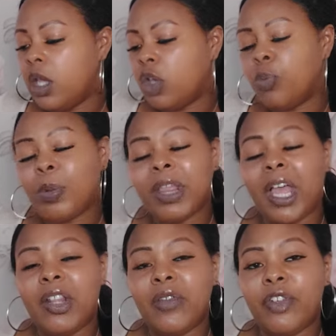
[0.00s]
Could be
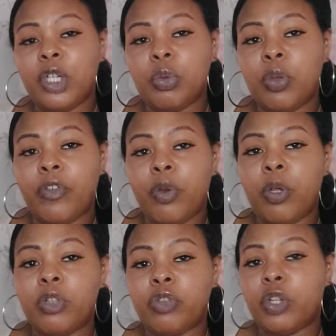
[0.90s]
that individual if you're
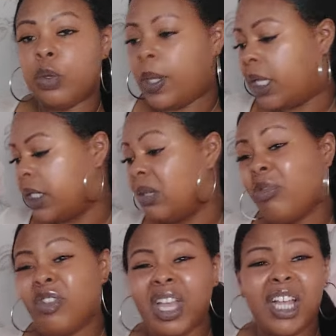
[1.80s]
wondering who it is. Some
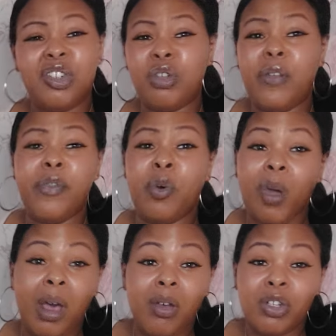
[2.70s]
of you guys you know for a
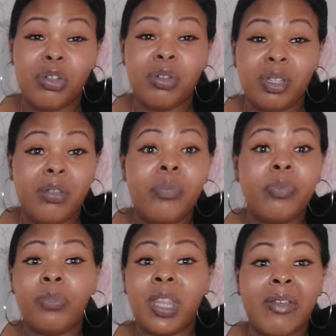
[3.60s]
while because
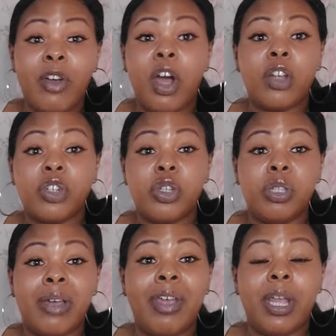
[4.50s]
they've asked you
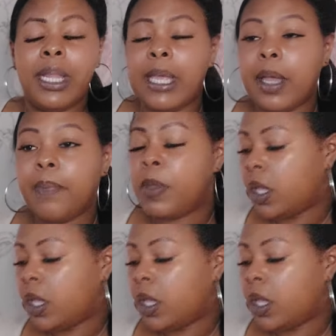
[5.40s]
directly, yeah?